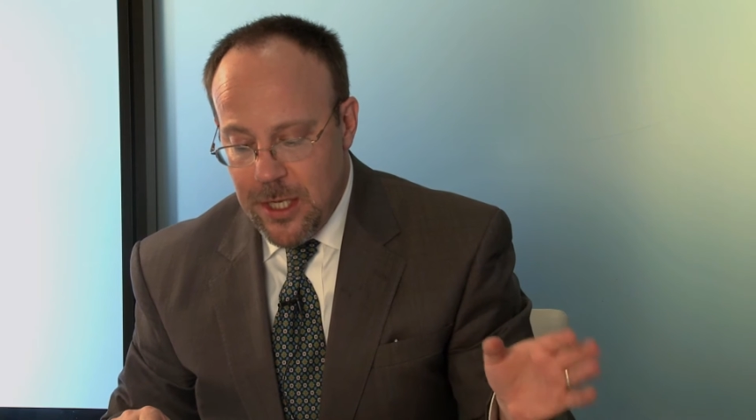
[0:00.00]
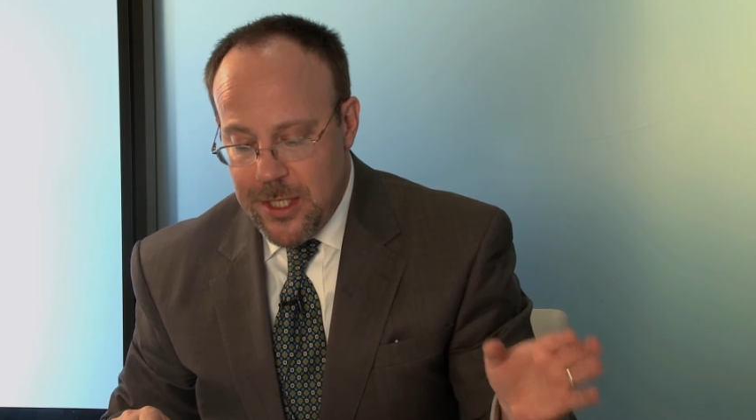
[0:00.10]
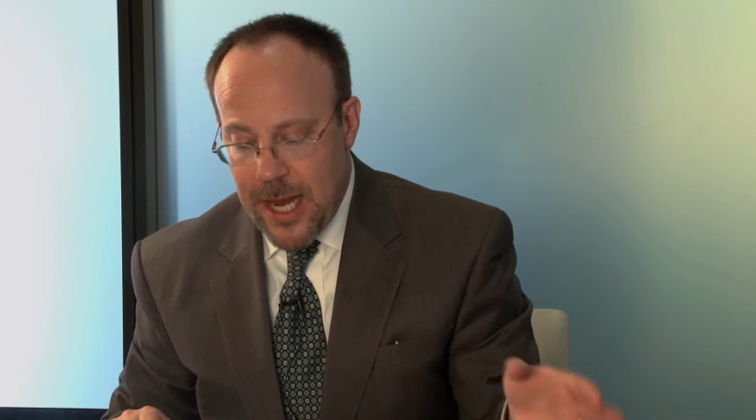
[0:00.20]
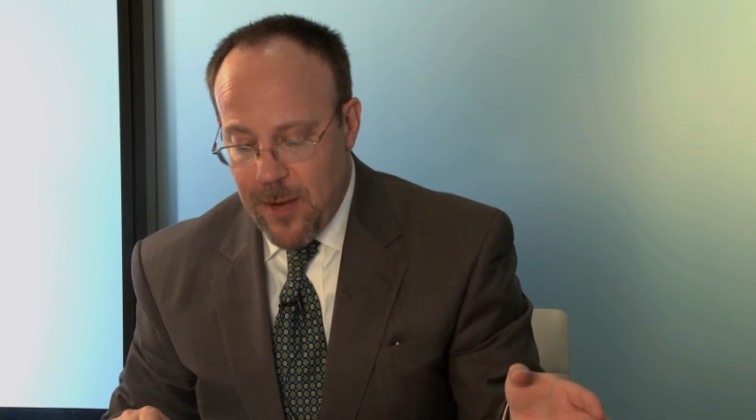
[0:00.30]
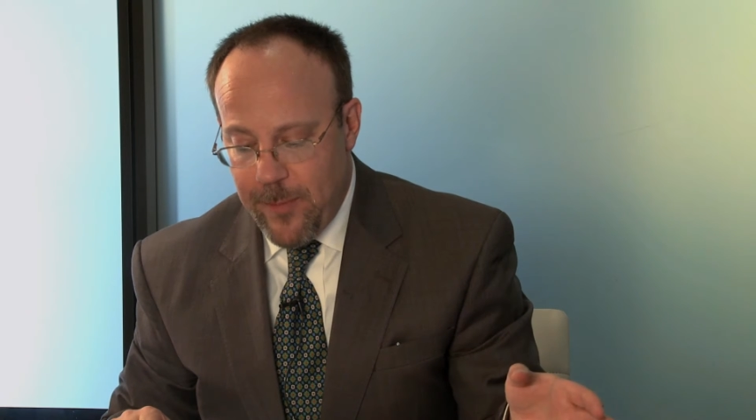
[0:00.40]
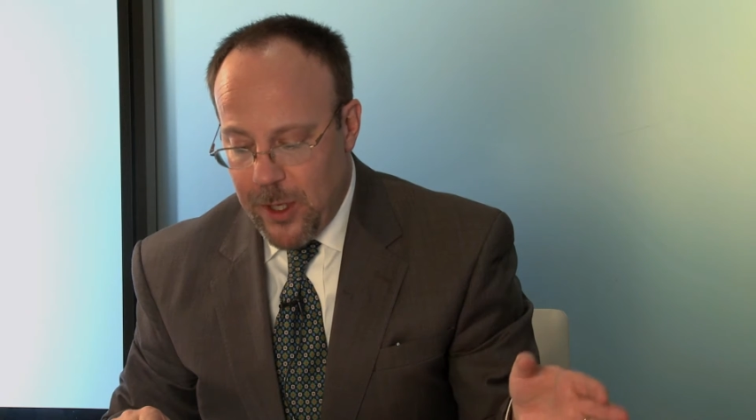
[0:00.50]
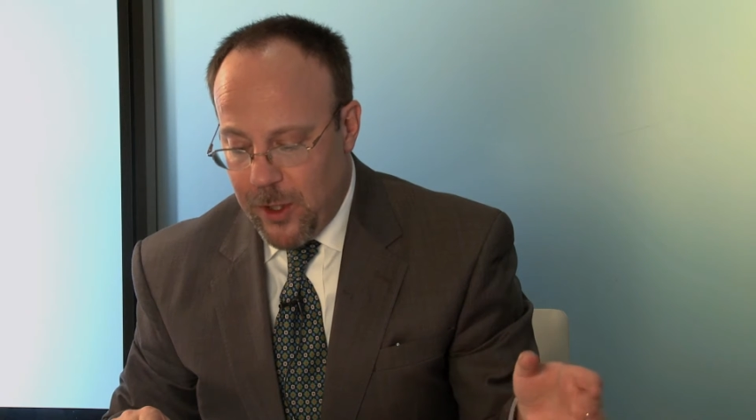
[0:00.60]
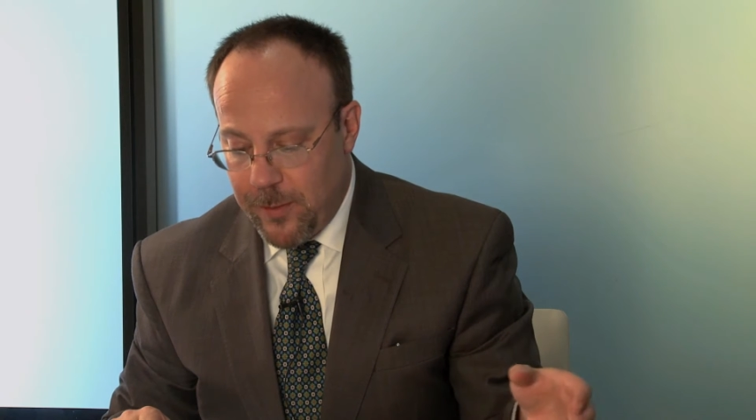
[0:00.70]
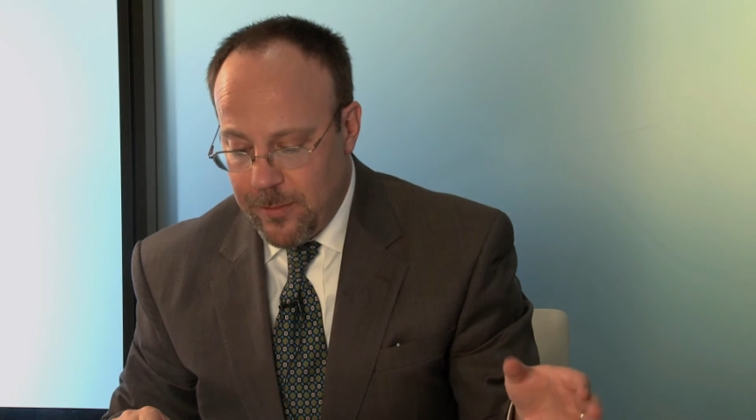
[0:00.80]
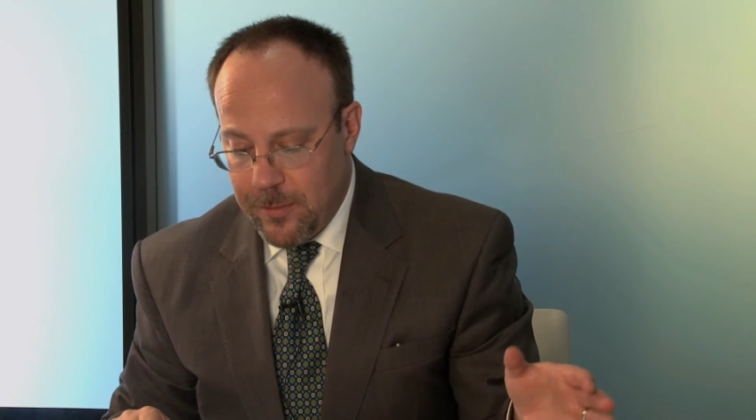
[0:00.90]
Senate
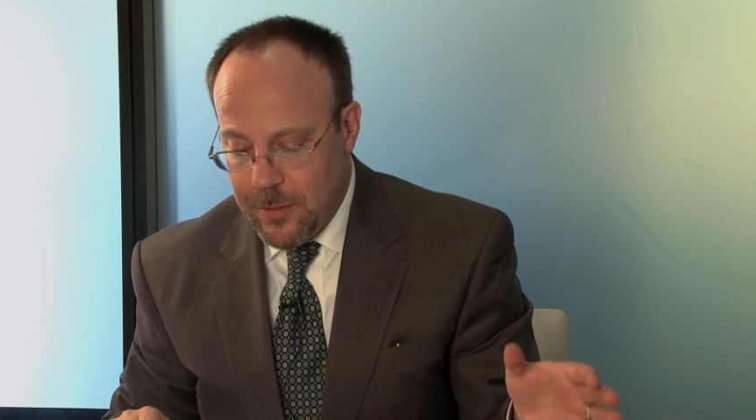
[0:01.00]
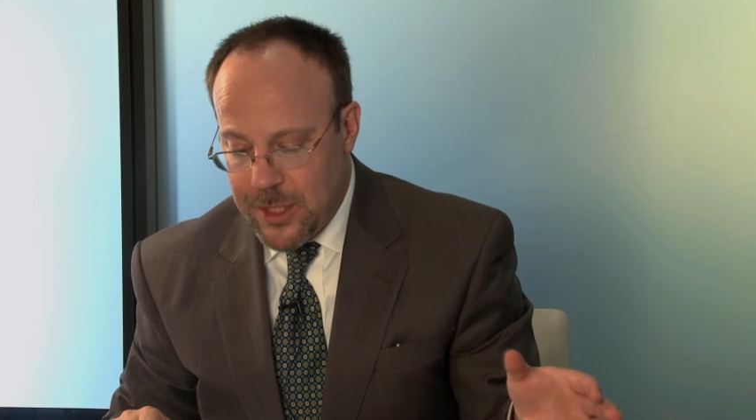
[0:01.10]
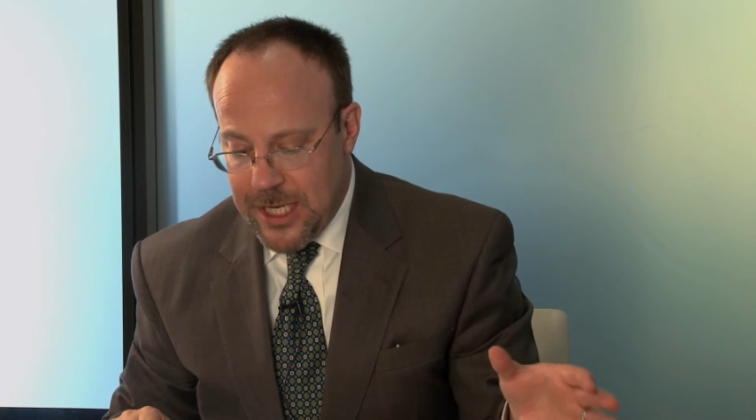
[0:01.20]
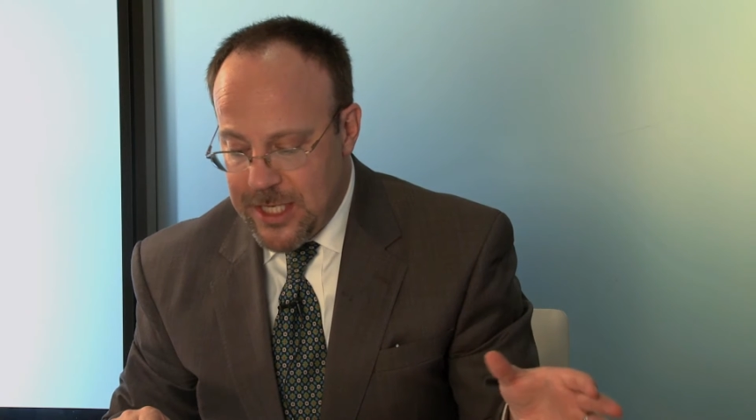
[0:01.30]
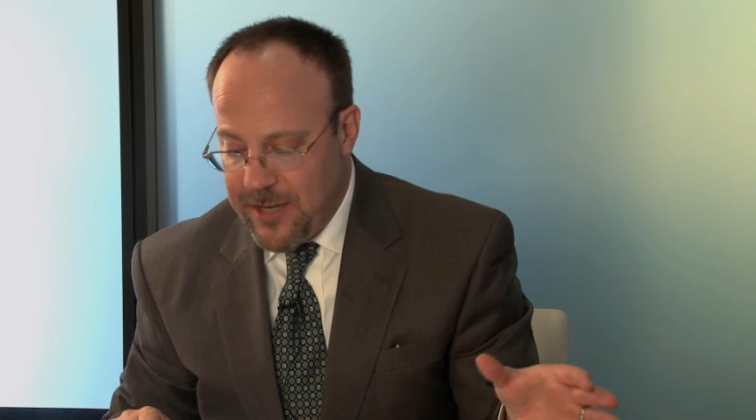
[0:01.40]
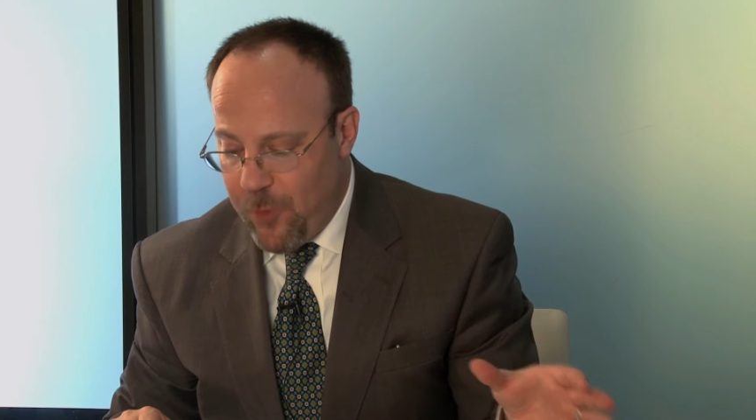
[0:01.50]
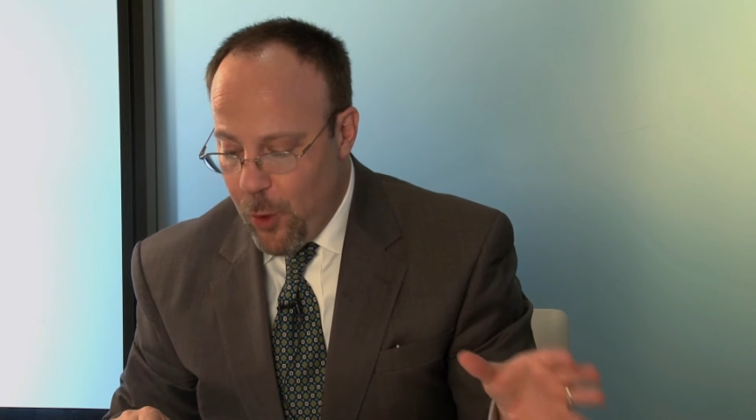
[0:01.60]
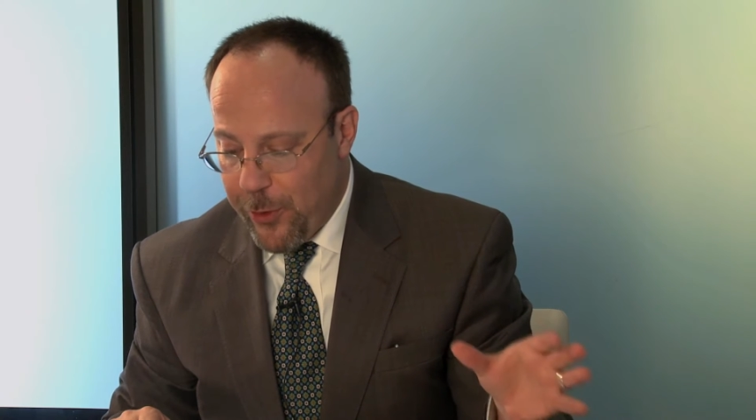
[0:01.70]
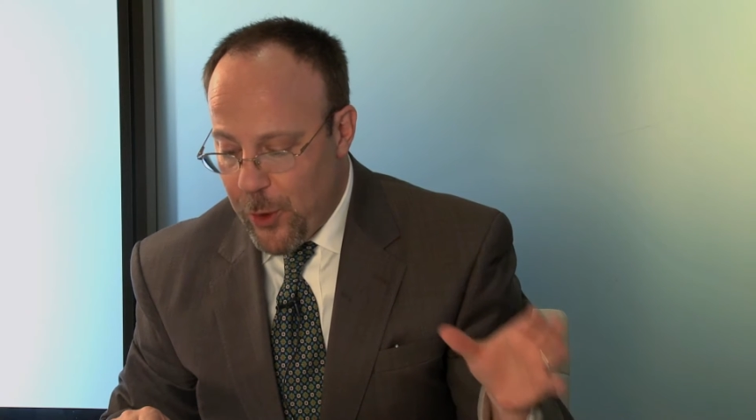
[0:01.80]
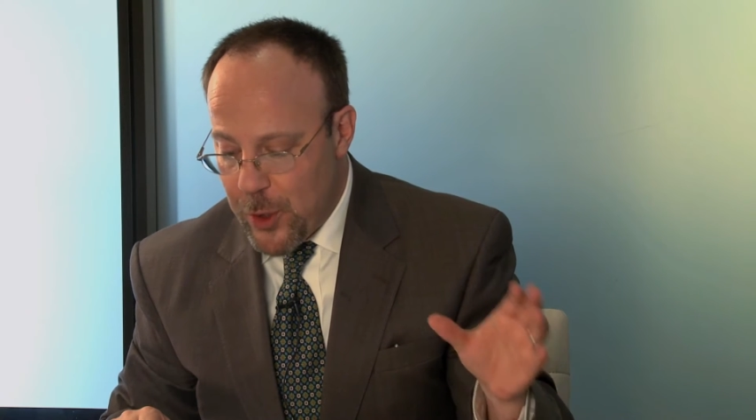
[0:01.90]
Bill
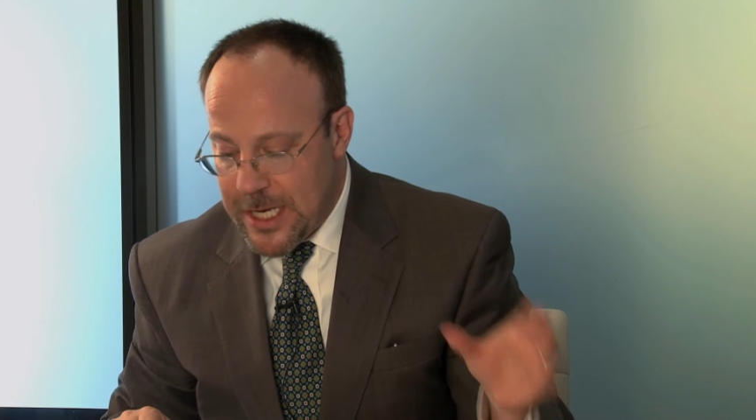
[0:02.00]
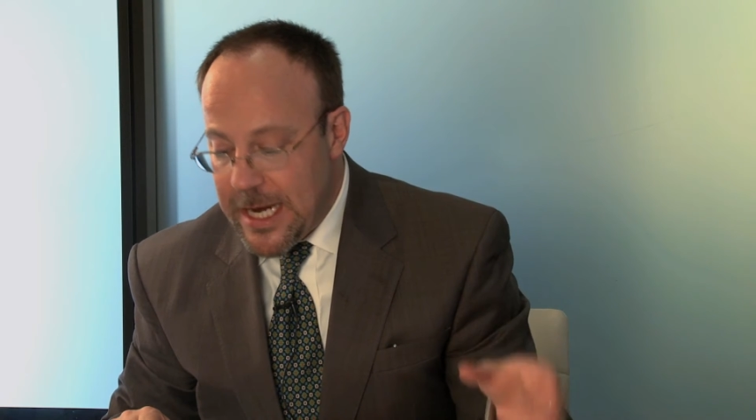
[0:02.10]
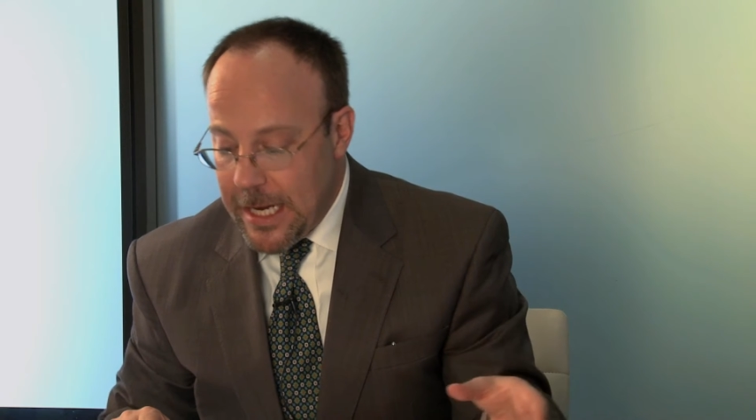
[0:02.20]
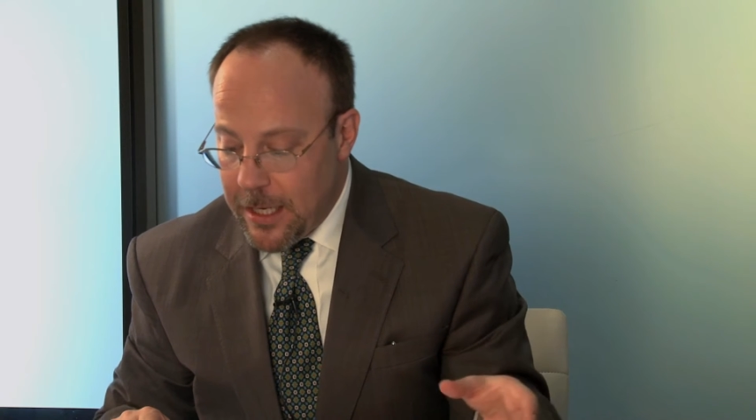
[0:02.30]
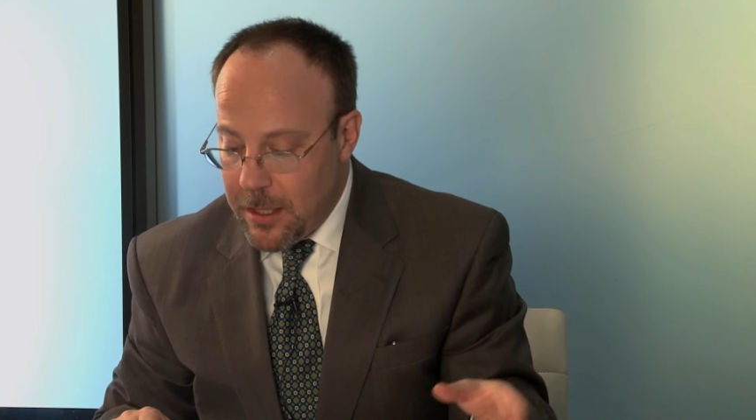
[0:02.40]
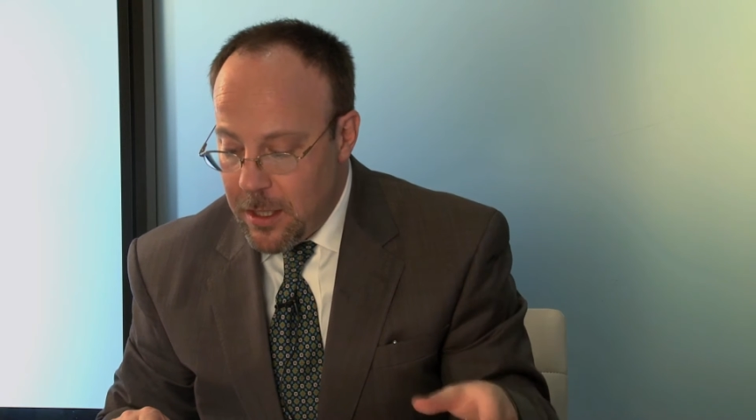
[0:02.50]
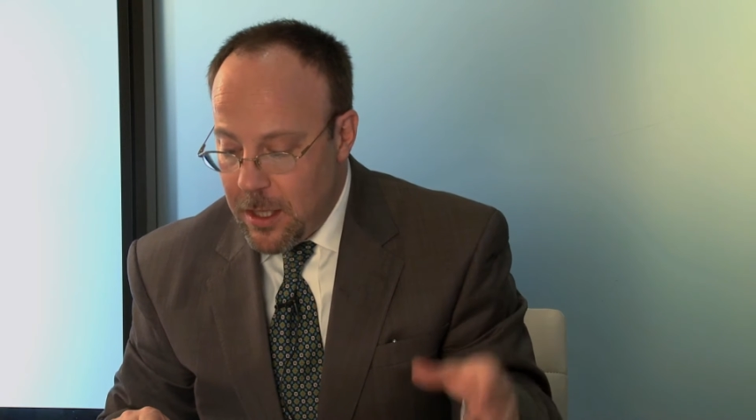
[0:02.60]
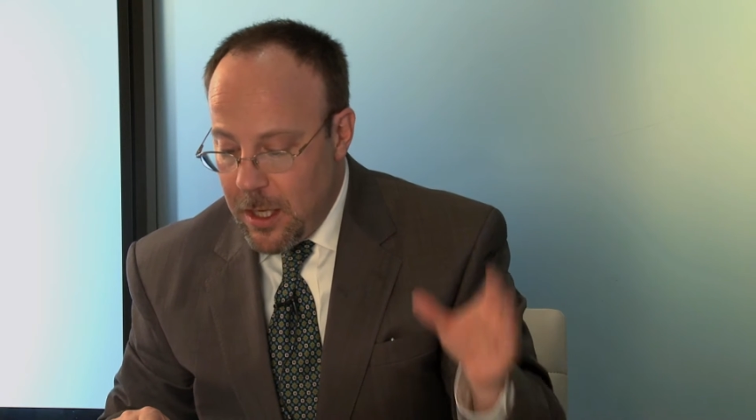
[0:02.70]
6413.